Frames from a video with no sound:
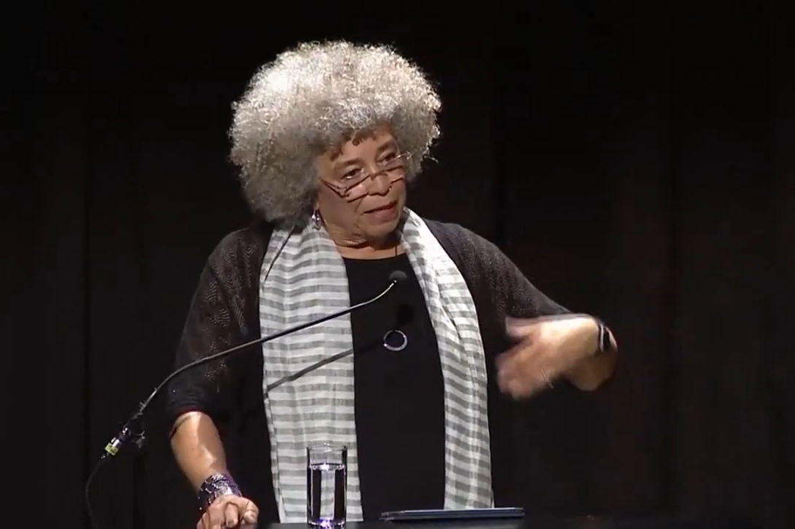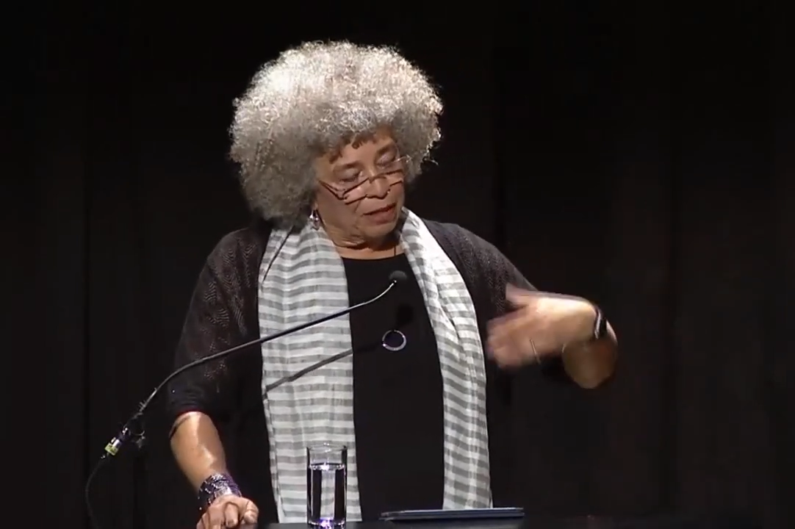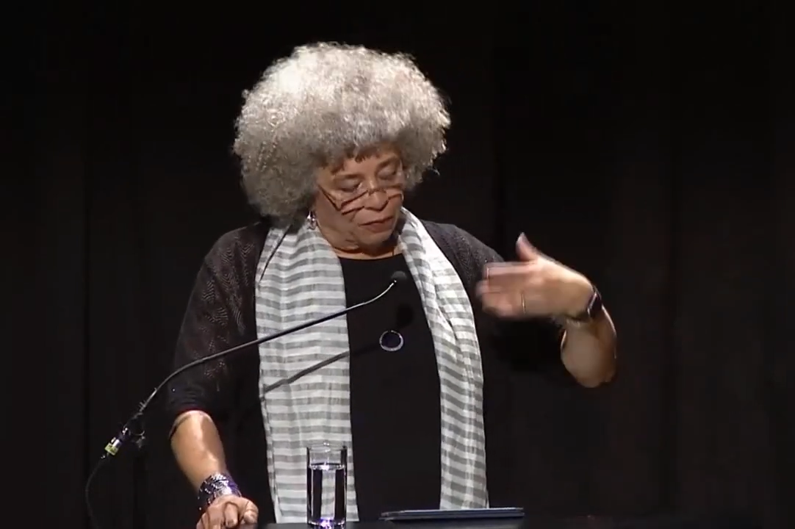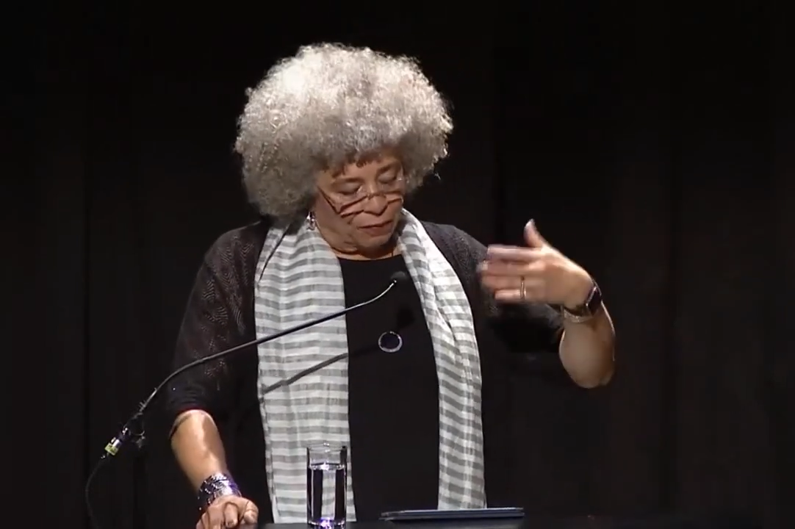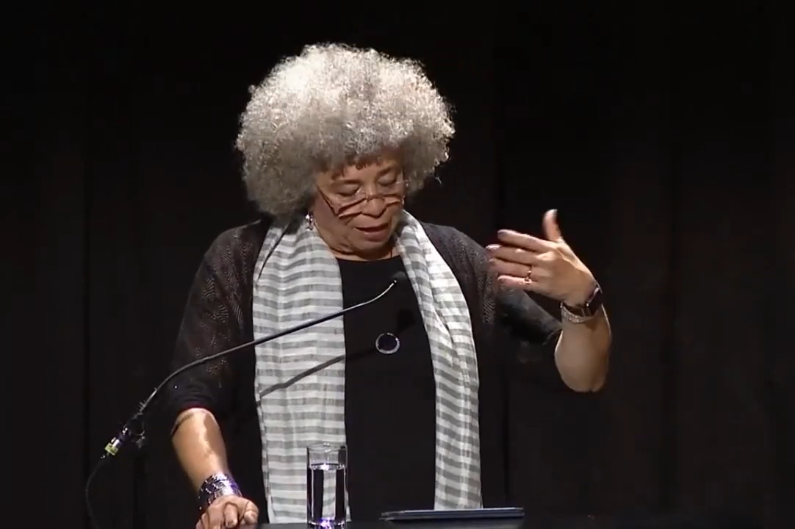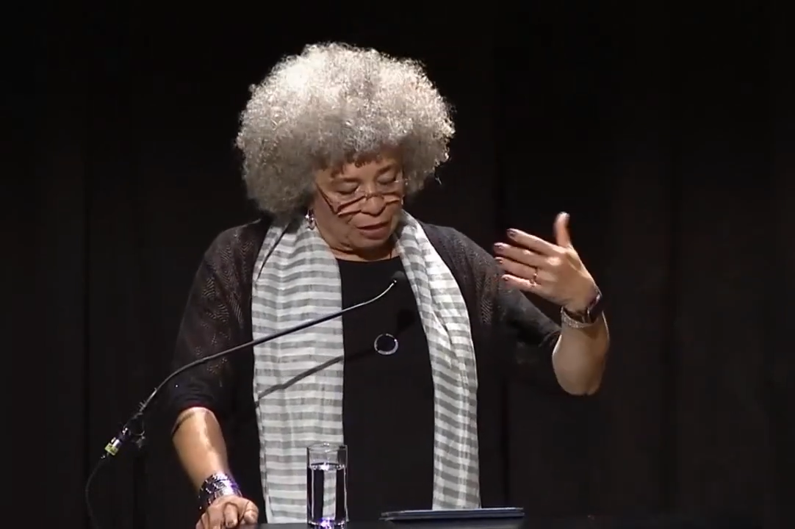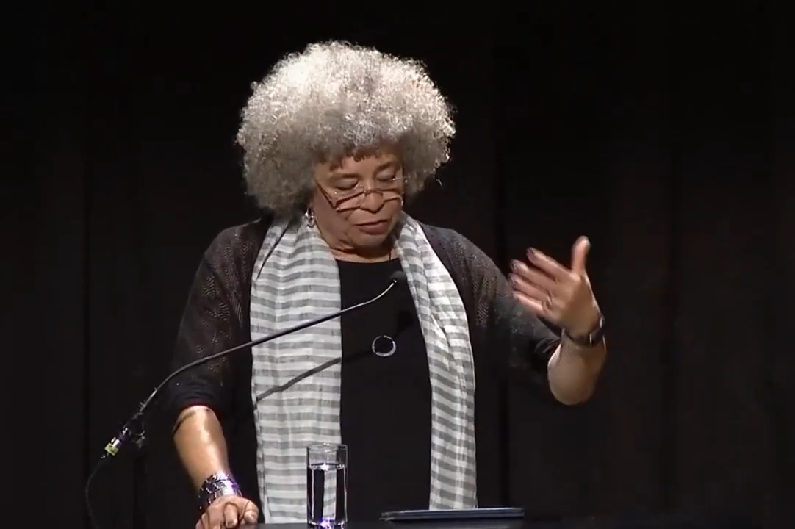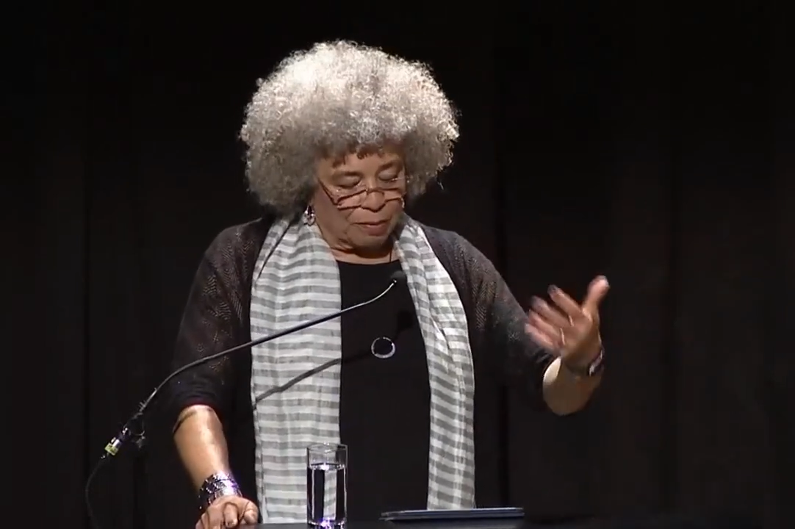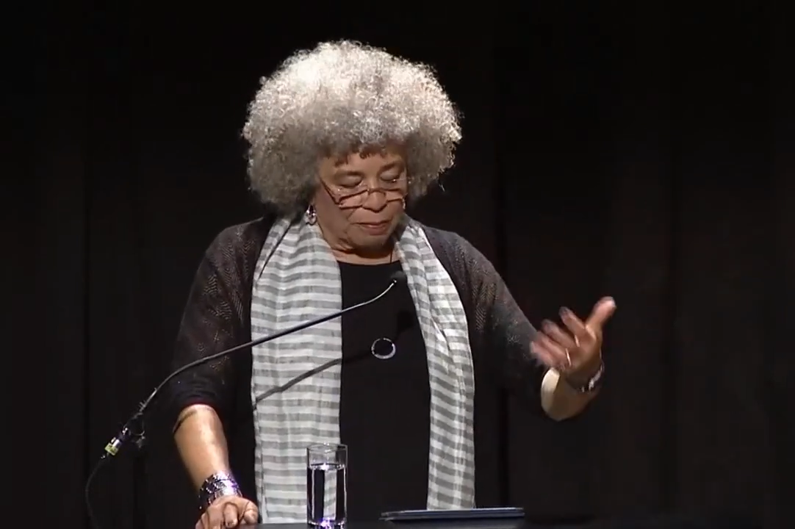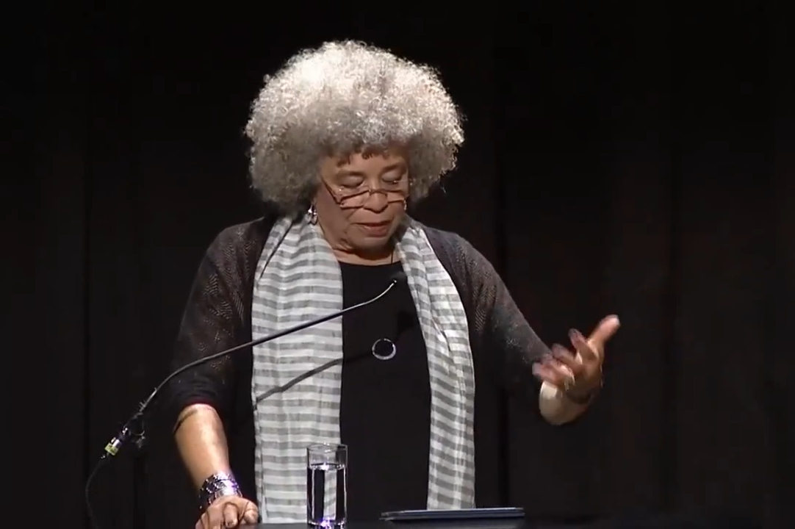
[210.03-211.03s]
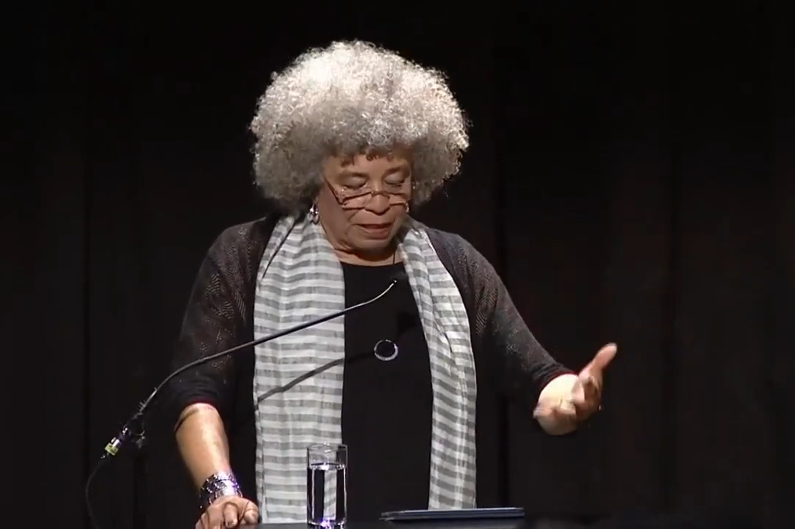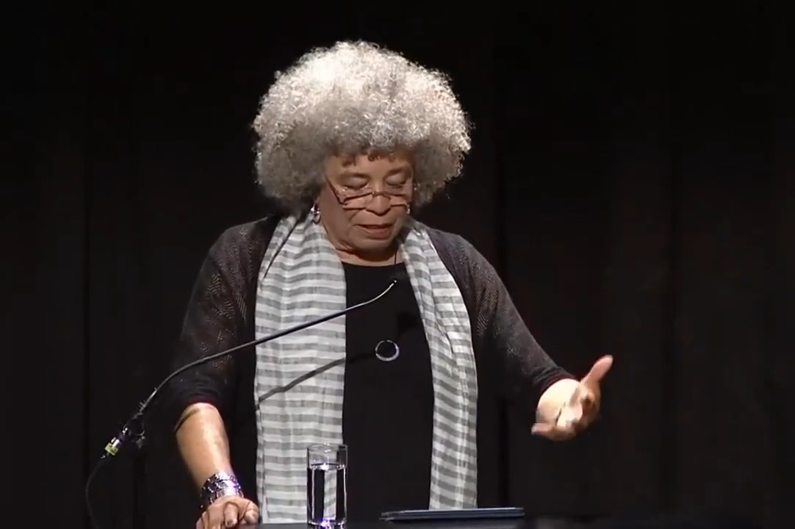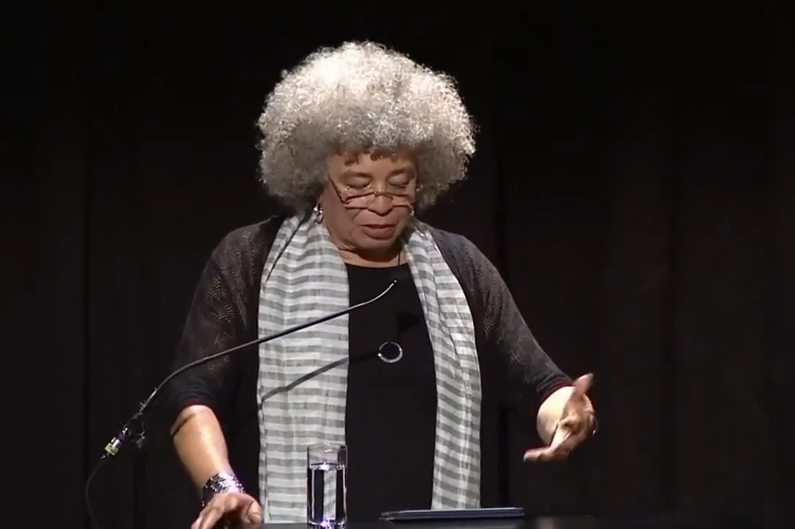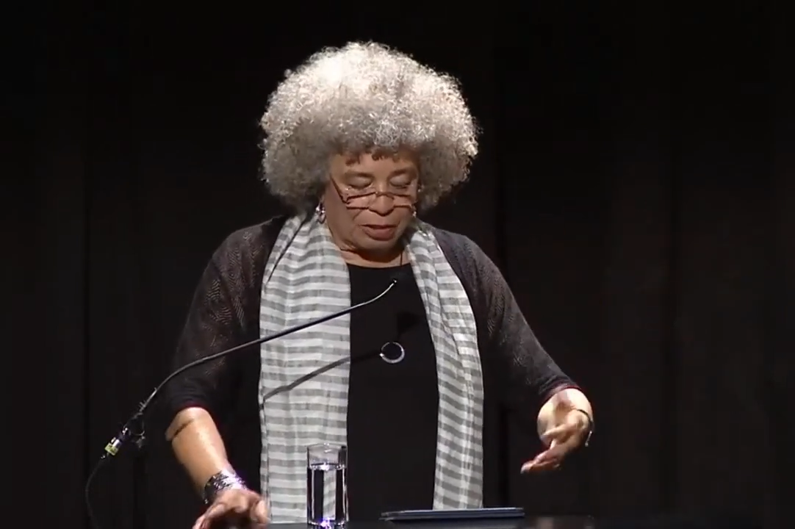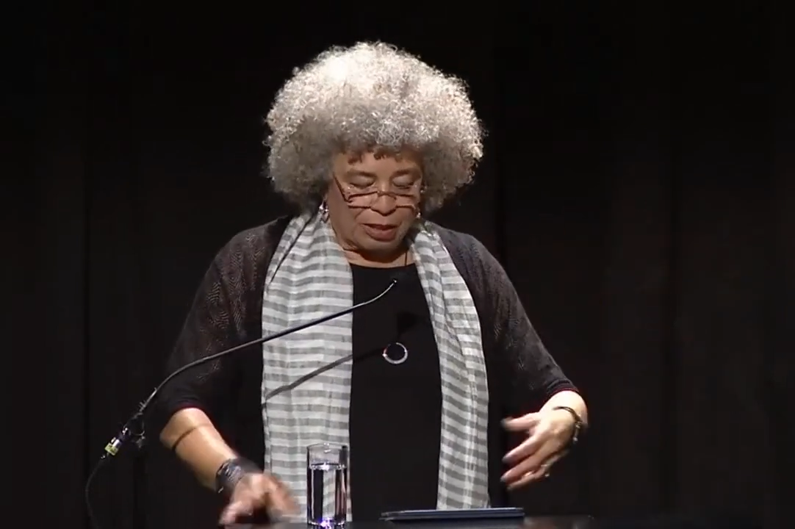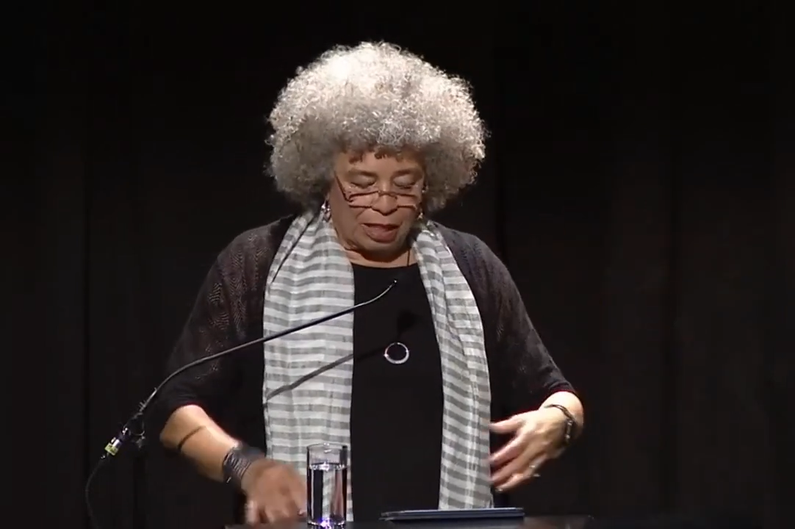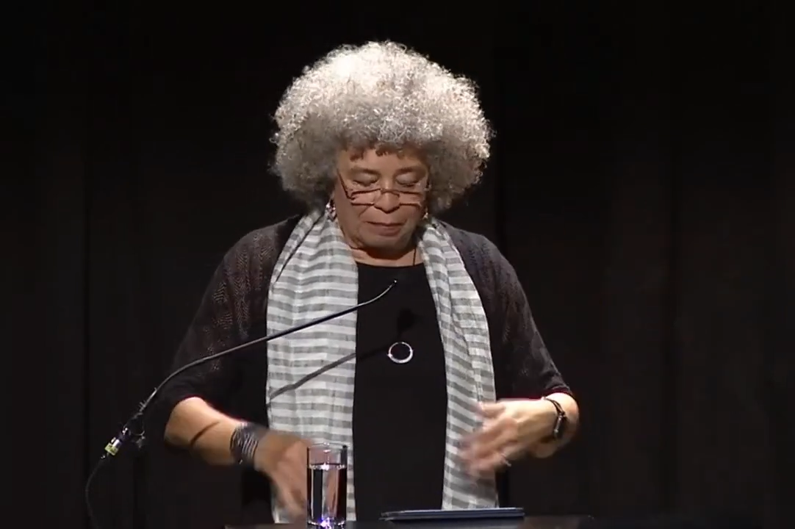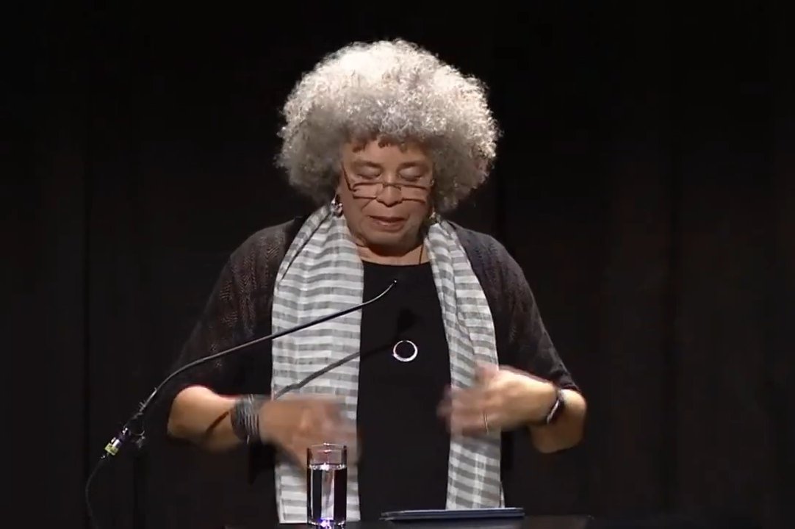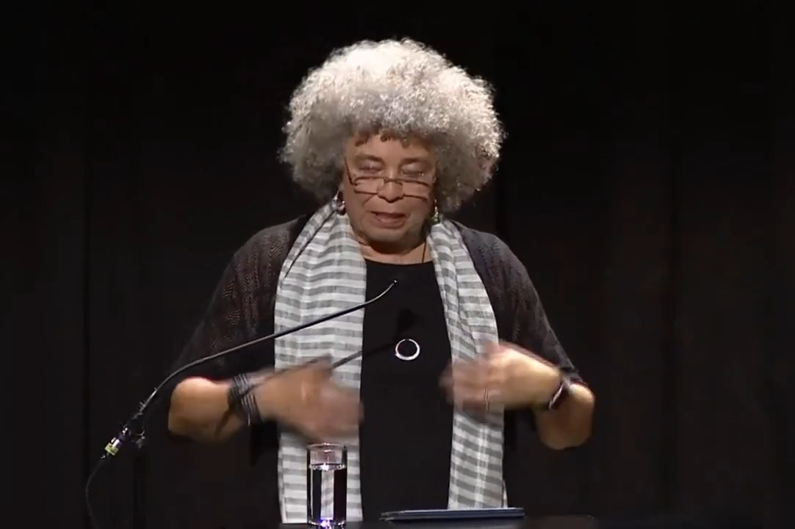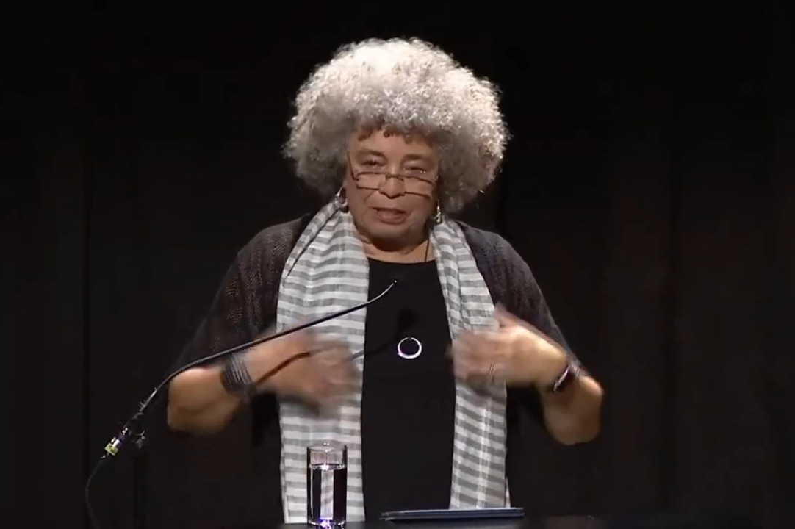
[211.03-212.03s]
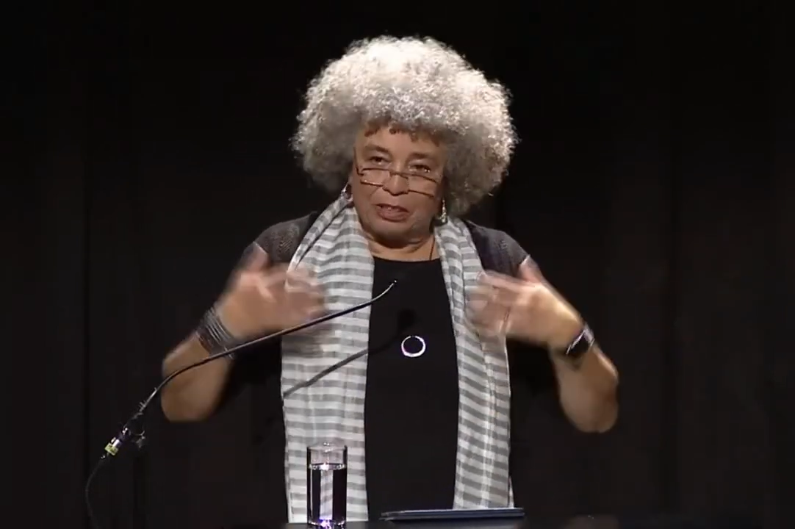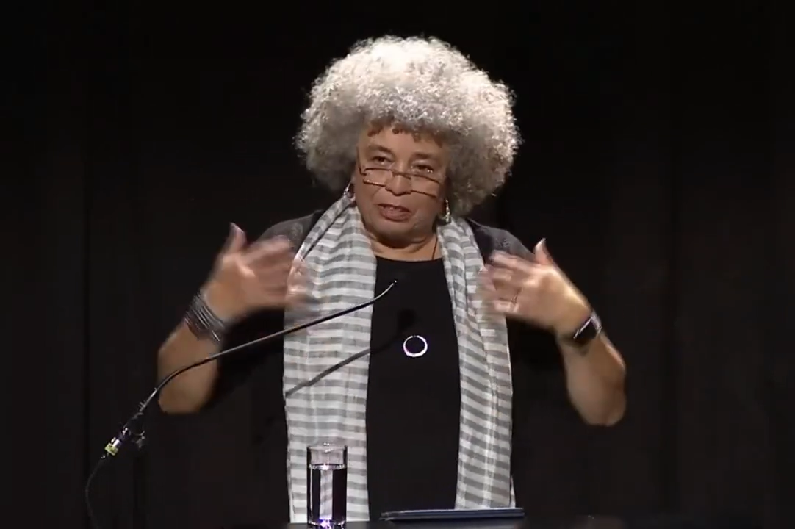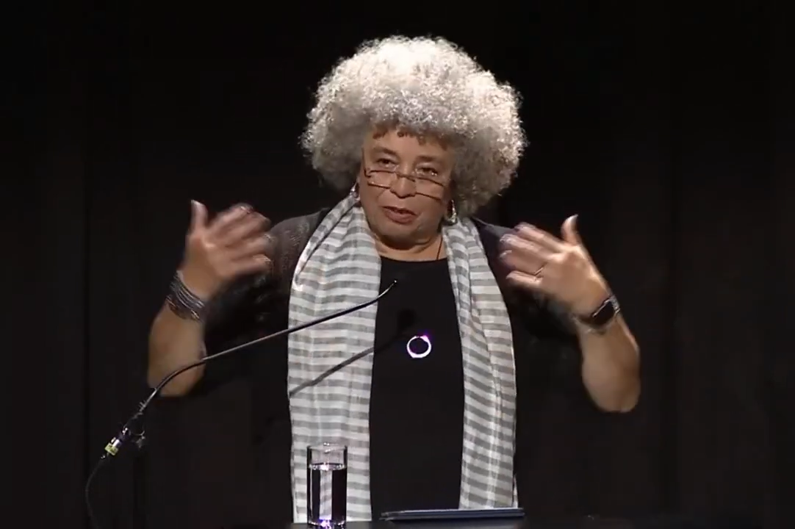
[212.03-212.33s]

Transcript: manufacturing begins to take place